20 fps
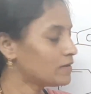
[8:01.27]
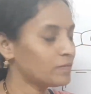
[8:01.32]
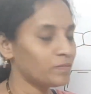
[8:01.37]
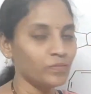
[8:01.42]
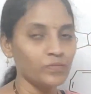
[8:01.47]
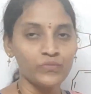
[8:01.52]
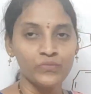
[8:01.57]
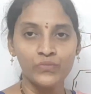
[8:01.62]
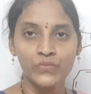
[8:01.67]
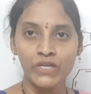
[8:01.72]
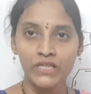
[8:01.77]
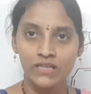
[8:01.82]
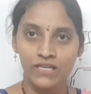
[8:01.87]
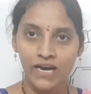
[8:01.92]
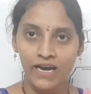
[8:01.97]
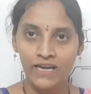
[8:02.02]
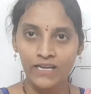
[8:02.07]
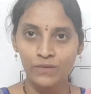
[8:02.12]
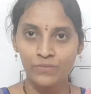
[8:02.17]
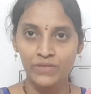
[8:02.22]

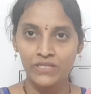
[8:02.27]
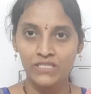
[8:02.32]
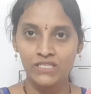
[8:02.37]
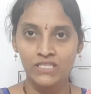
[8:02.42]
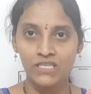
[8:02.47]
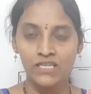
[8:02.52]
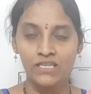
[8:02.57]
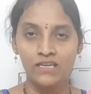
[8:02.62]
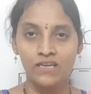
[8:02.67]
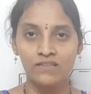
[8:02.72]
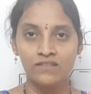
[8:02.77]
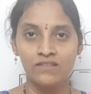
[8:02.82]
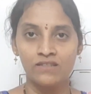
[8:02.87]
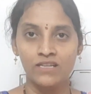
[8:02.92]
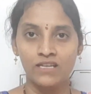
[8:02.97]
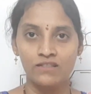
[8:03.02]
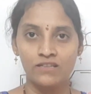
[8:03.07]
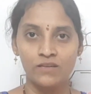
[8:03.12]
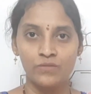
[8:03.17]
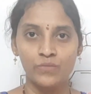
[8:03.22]
dimethyl benzene,
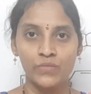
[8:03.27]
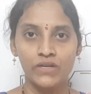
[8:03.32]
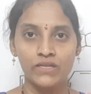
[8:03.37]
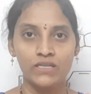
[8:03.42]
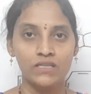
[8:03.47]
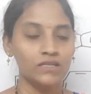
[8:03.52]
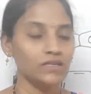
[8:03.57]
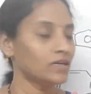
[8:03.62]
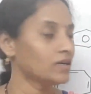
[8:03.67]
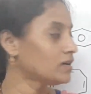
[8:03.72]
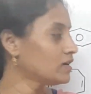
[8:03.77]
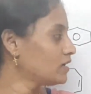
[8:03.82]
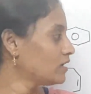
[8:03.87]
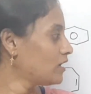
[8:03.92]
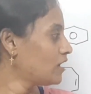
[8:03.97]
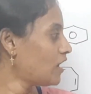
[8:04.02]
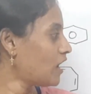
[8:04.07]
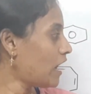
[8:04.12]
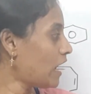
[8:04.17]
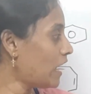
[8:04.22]
nothing but
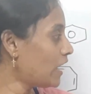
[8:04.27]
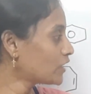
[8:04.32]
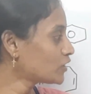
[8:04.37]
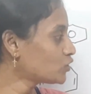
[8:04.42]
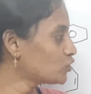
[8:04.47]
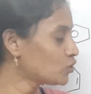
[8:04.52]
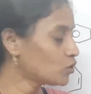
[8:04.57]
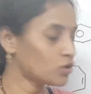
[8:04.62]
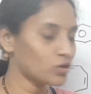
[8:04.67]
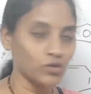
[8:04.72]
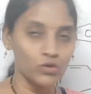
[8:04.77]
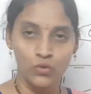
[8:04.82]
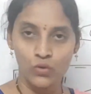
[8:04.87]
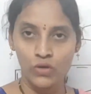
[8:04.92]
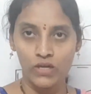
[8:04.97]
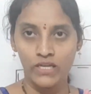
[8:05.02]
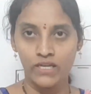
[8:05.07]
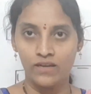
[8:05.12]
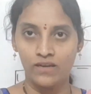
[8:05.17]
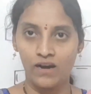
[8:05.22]

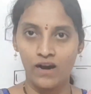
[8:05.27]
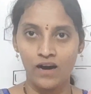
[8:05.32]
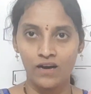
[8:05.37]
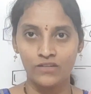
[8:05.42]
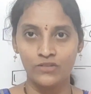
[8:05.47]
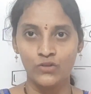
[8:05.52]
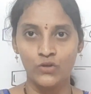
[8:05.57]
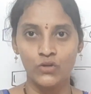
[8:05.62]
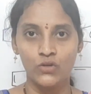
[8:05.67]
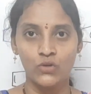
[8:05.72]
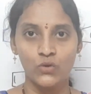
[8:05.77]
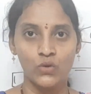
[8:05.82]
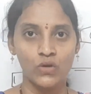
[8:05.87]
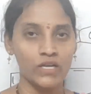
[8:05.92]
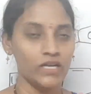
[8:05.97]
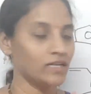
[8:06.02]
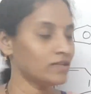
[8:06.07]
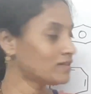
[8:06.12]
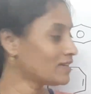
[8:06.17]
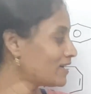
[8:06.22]
orthotoluene,
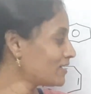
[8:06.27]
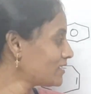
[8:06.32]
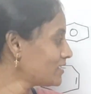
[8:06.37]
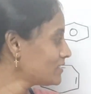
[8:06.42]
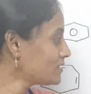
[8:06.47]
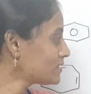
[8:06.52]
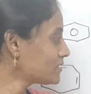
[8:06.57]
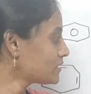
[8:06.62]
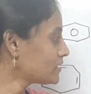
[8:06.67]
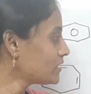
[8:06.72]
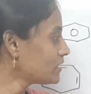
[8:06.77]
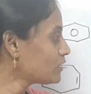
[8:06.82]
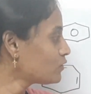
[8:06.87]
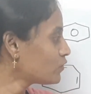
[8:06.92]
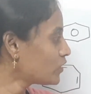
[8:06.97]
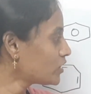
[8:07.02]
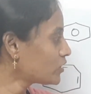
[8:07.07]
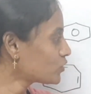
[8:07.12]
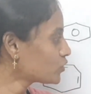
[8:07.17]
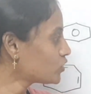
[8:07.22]
that is
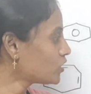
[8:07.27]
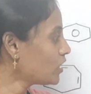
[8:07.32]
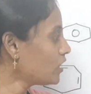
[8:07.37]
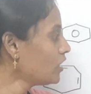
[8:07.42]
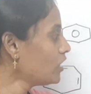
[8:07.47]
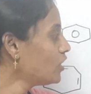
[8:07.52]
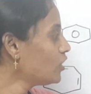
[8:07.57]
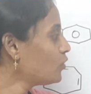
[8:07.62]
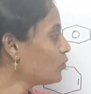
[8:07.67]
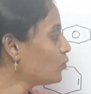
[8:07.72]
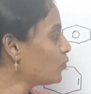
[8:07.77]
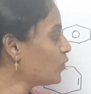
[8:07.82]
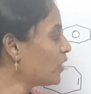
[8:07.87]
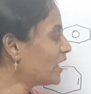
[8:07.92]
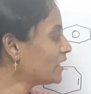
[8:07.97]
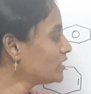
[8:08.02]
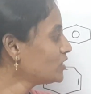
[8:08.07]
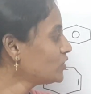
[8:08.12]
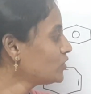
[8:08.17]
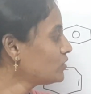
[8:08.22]
equal to the
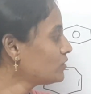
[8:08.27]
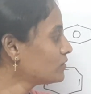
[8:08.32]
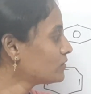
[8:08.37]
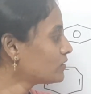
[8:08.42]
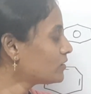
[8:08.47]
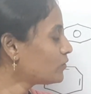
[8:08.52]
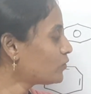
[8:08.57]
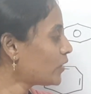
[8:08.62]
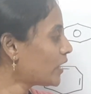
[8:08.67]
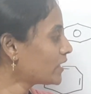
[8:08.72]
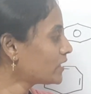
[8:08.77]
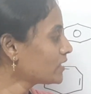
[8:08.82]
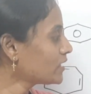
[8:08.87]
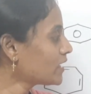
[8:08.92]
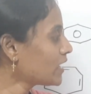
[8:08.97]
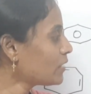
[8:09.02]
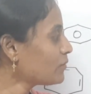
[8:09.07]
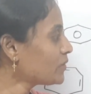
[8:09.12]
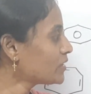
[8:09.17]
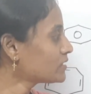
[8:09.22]

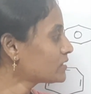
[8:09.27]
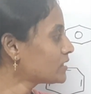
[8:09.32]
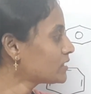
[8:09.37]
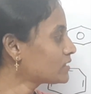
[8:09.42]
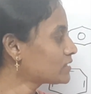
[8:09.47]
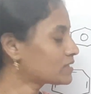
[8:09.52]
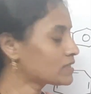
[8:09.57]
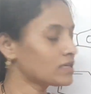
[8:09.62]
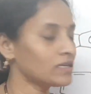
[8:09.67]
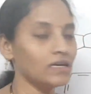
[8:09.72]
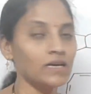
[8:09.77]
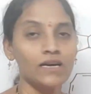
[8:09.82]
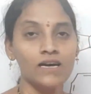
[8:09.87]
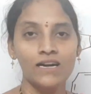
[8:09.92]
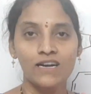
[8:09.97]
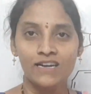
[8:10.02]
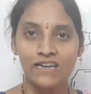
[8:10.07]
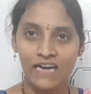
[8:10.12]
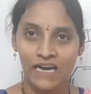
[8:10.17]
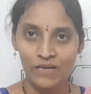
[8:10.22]
1,6
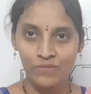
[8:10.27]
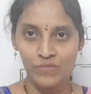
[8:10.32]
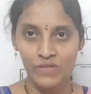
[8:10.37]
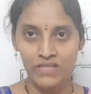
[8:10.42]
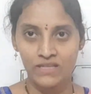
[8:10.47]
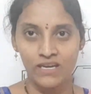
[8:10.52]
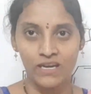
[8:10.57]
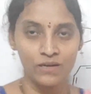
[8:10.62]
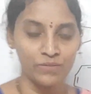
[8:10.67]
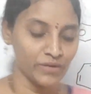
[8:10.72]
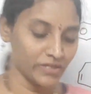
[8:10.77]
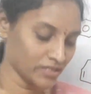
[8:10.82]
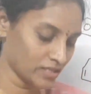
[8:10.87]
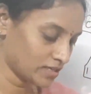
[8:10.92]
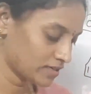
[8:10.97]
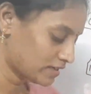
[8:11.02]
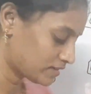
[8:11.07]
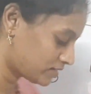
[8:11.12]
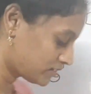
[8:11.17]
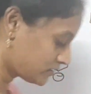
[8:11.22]
dimethyl
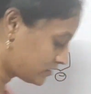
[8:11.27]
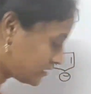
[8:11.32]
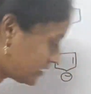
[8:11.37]
benzene.